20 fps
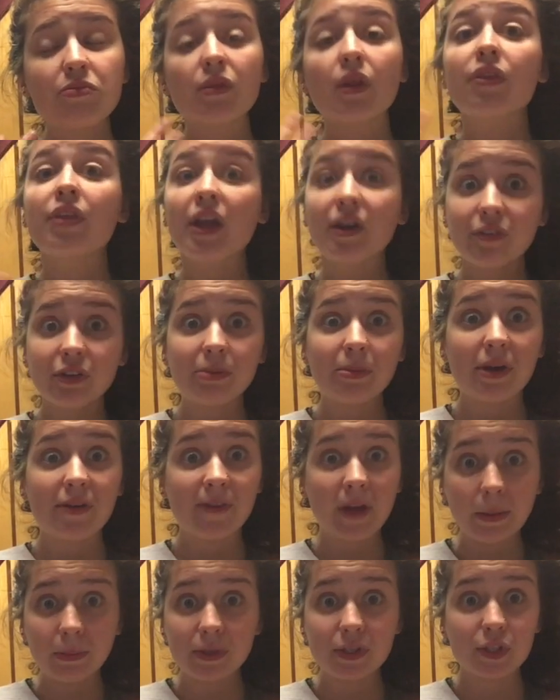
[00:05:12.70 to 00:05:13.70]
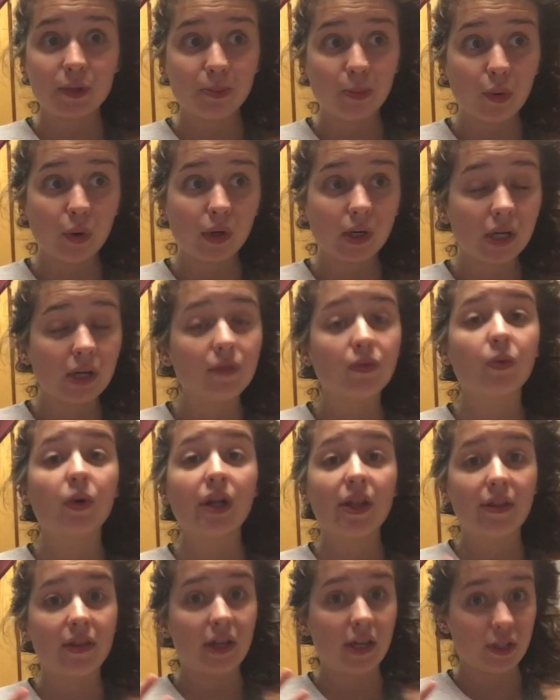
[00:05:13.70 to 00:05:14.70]
Thankfully, my family's supportive. One
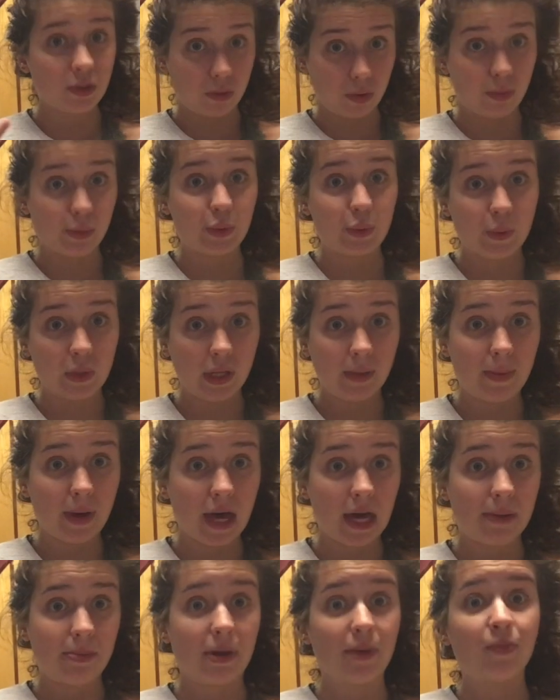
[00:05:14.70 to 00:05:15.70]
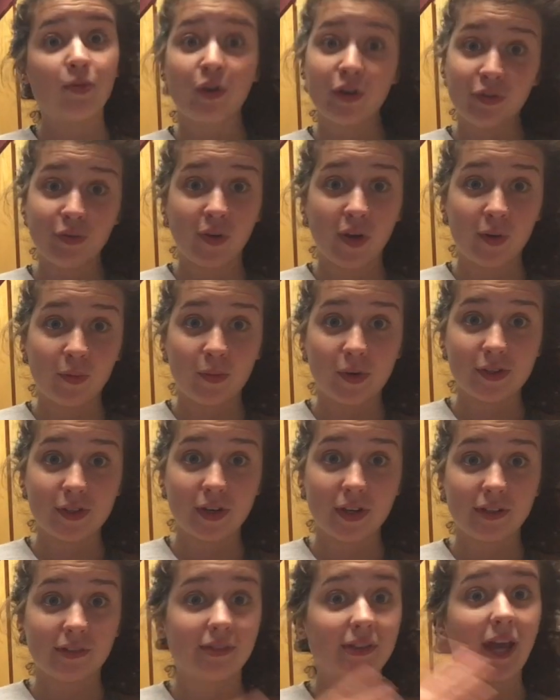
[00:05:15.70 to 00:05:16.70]
of the nights where it was really bad, my boyfriend was
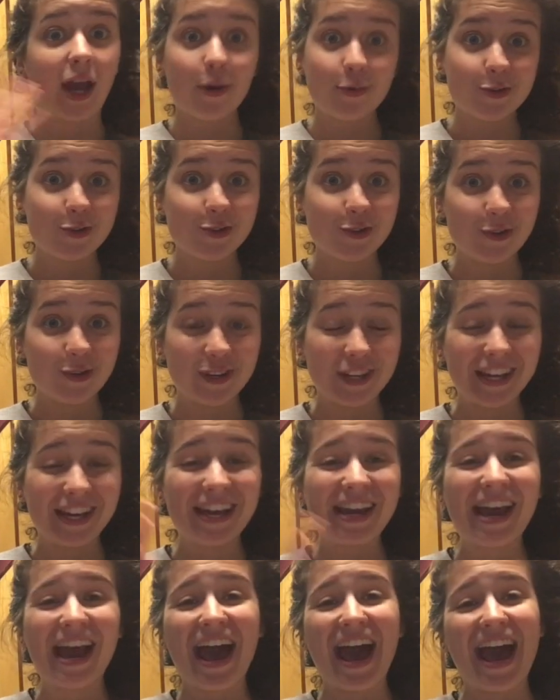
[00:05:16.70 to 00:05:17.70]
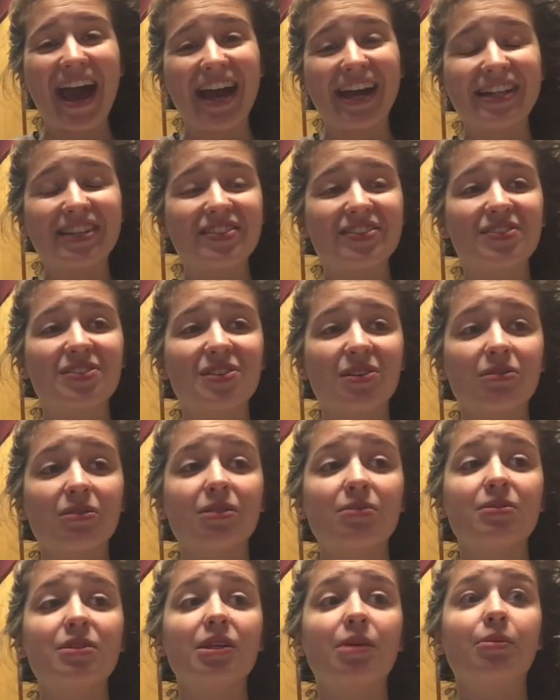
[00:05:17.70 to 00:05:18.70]
on couch duty, and so
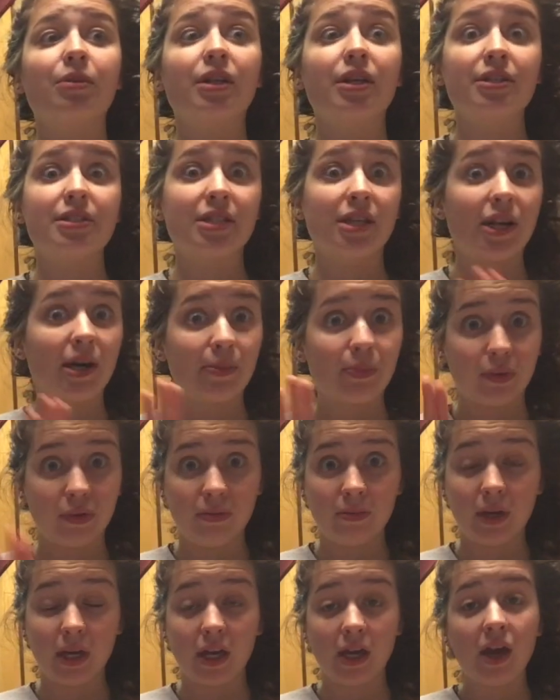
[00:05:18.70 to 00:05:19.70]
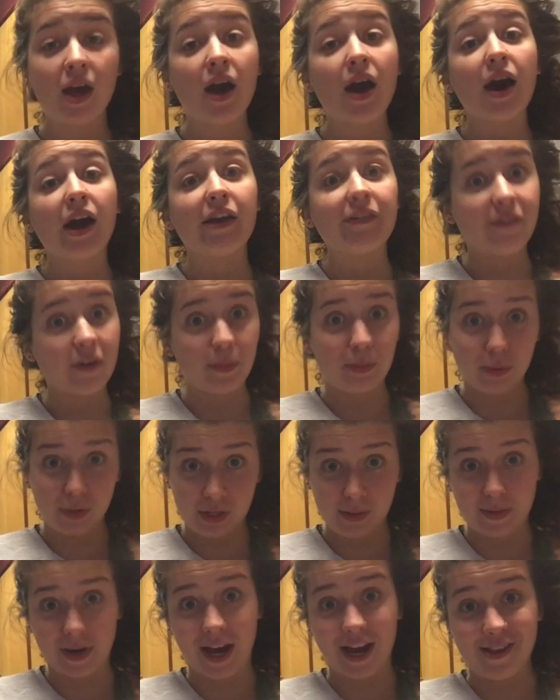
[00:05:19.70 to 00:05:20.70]
he was able to sit up with me. I felt
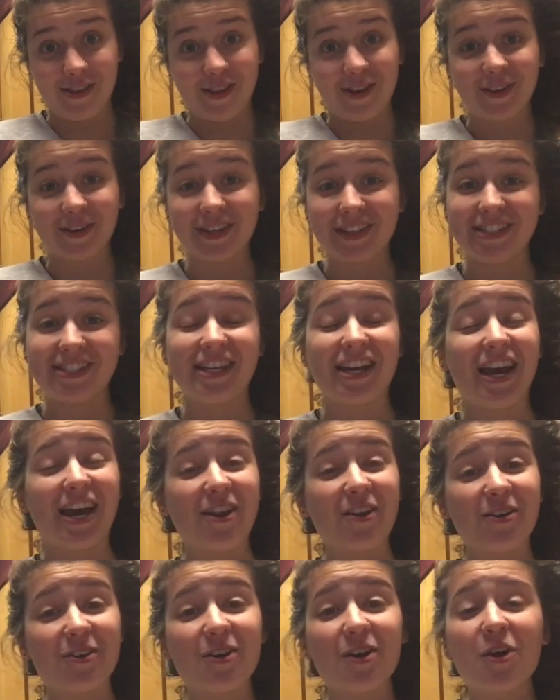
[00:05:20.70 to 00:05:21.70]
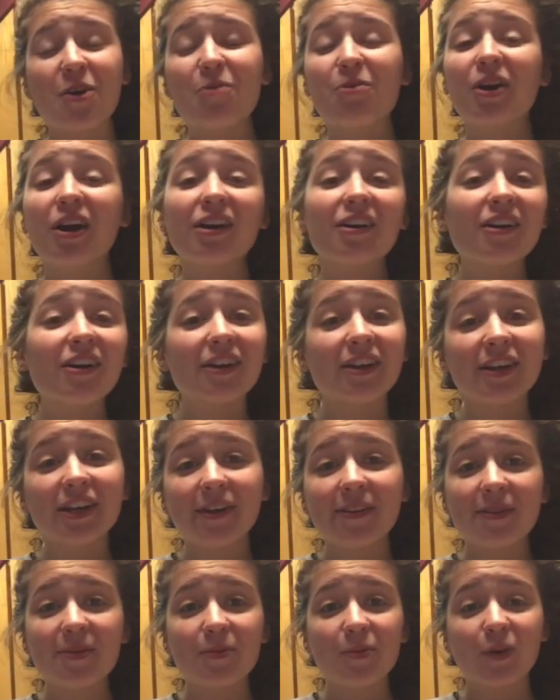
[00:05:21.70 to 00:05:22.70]
pretty bad, though, because he had work early
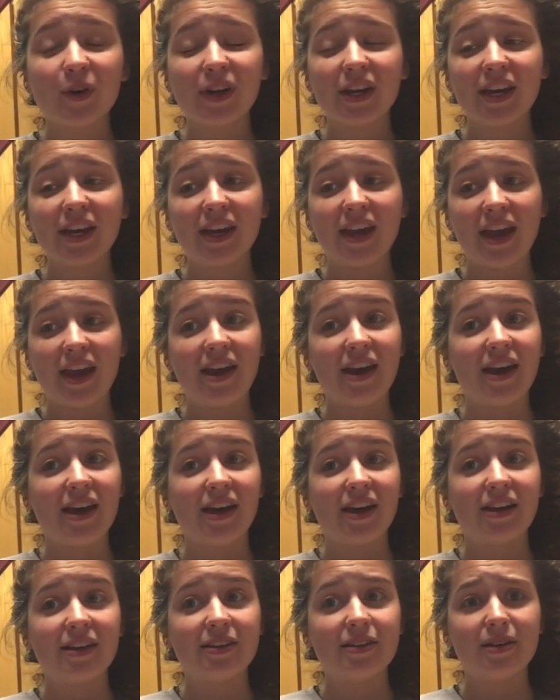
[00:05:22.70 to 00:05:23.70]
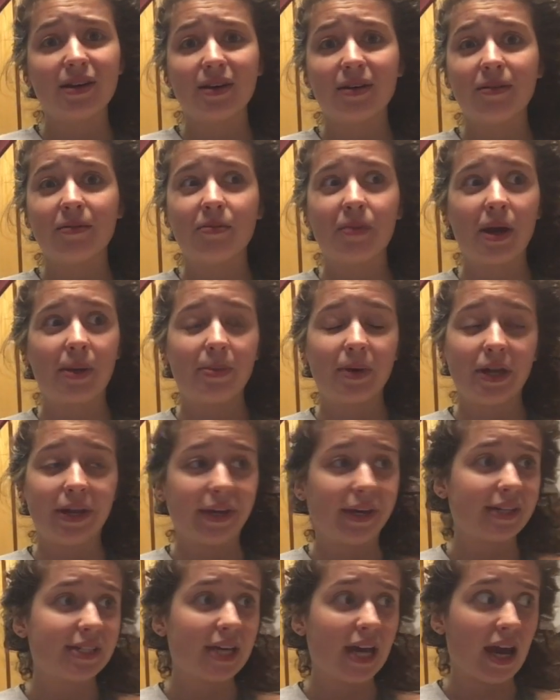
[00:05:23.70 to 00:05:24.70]
in the morning, and my
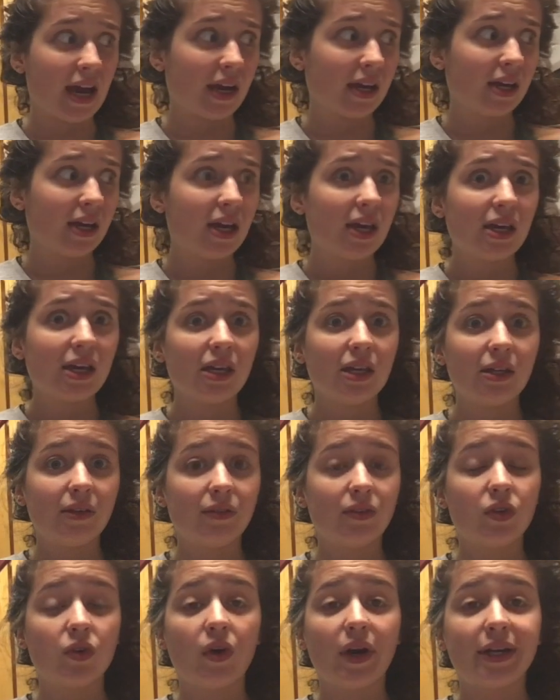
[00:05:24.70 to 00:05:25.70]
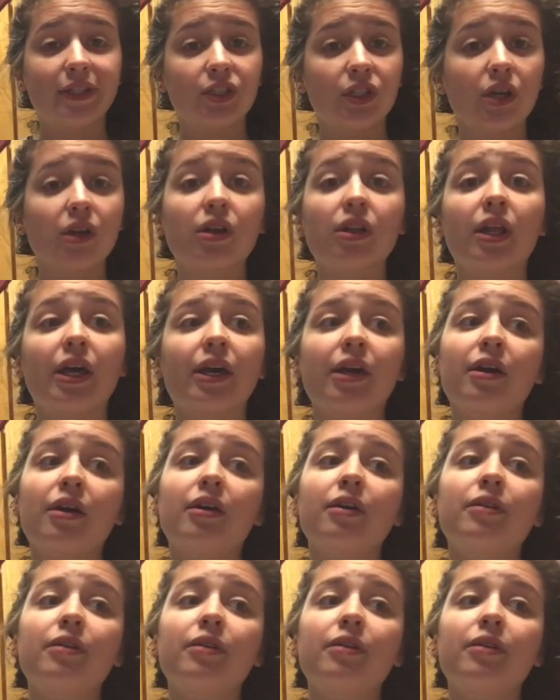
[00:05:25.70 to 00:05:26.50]
panic attack, even though I took, like,